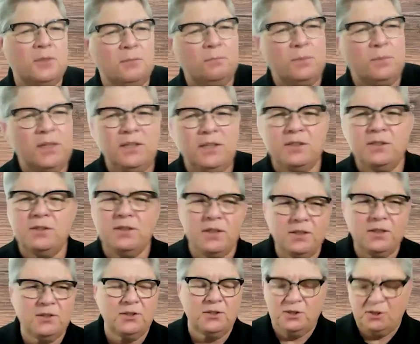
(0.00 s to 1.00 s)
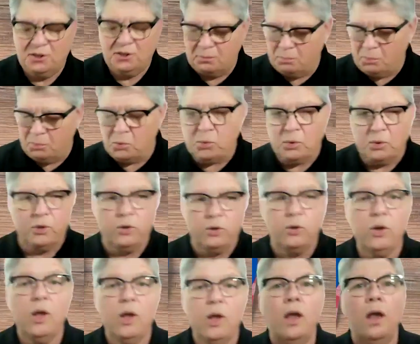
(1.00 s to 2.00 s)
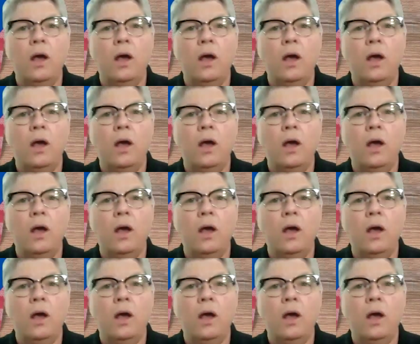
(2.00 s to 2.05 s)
to be such a supporter